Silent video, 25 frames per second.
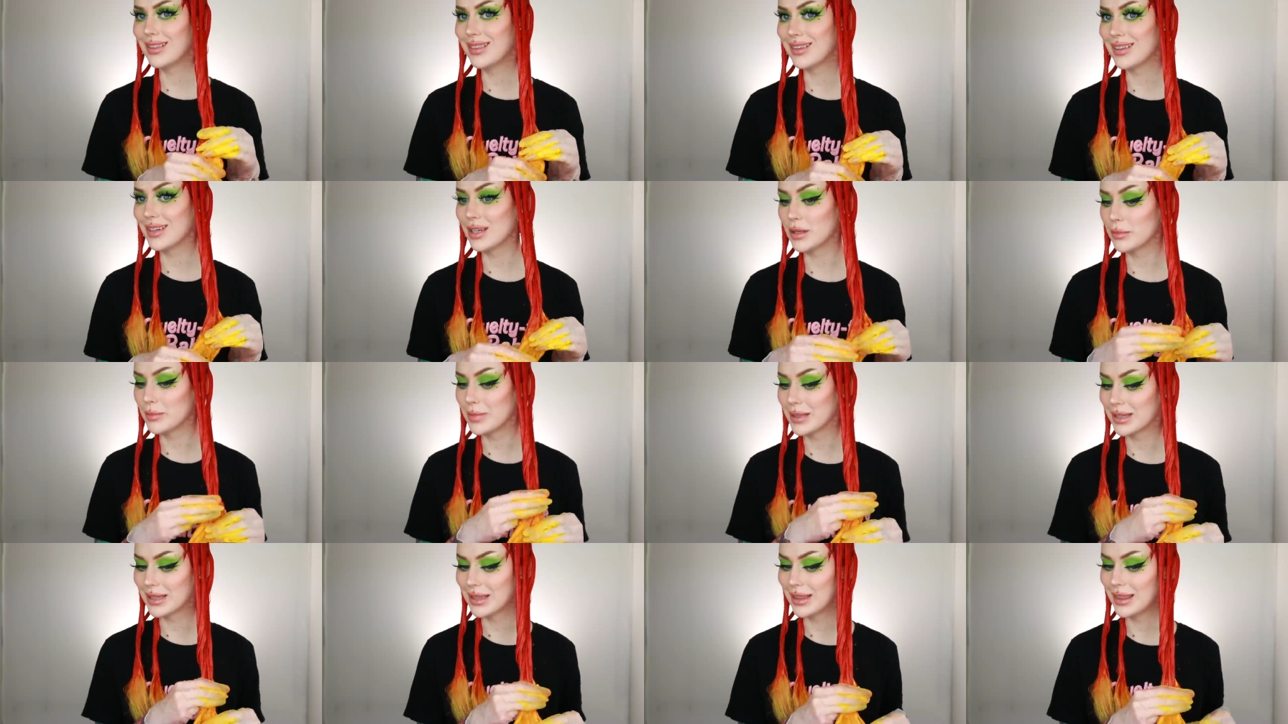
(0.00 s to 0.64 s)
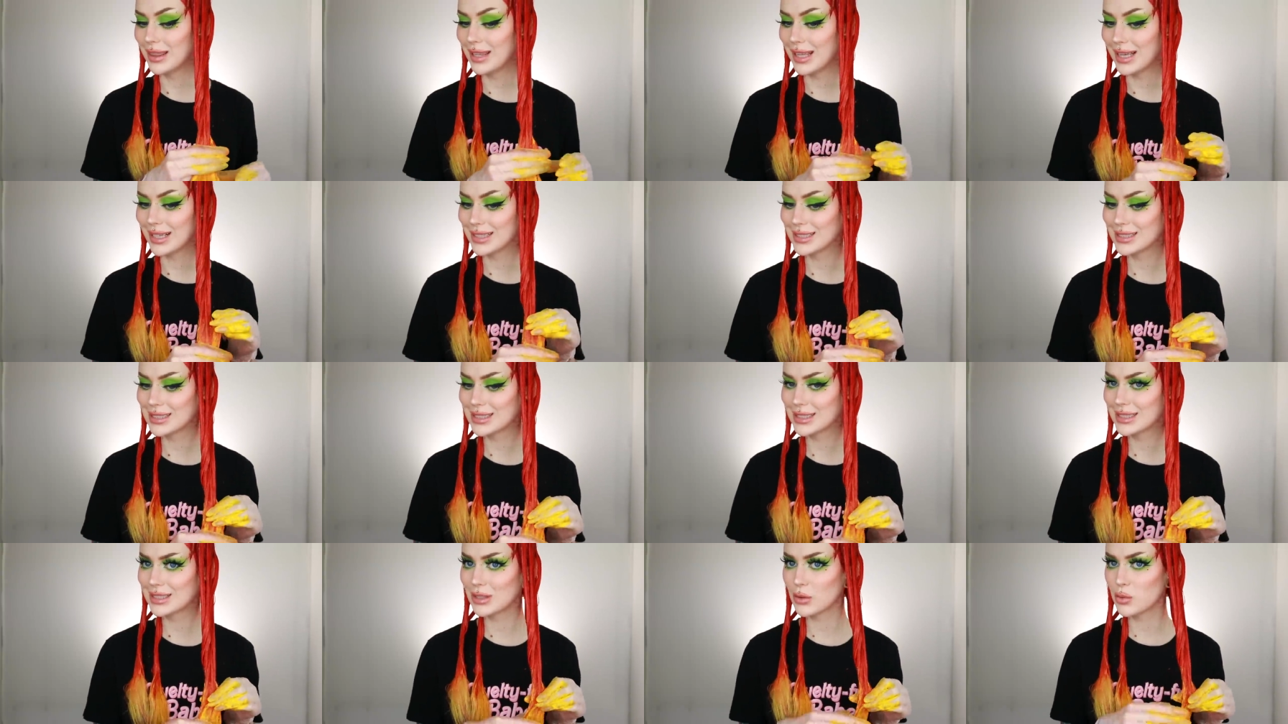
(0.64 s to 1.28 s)
little bit
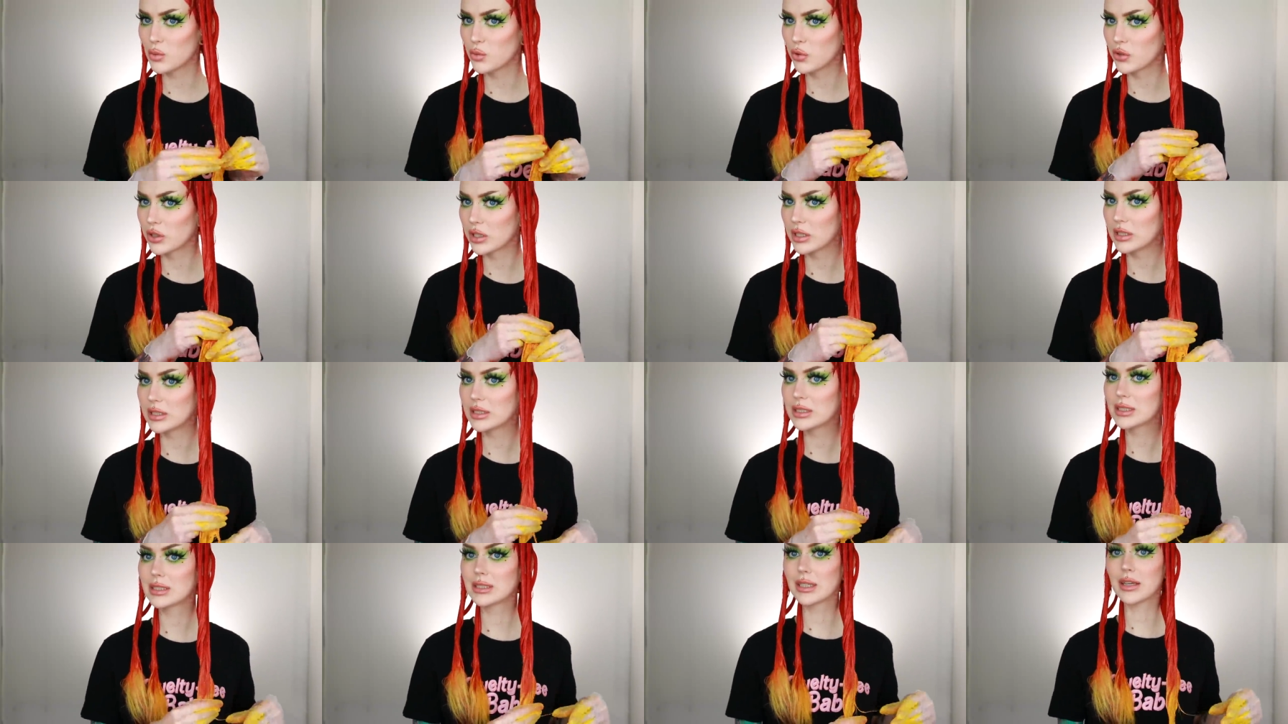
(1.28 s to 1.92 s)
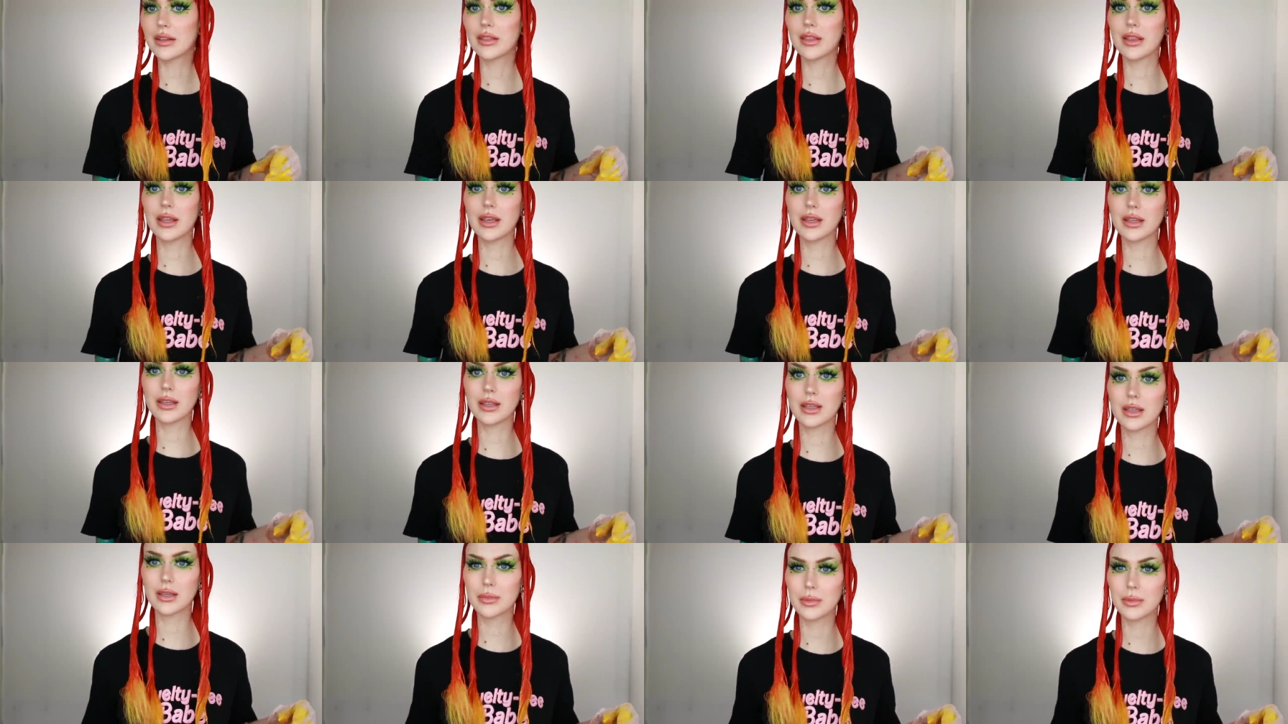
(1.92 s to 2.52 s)
less orange, I think.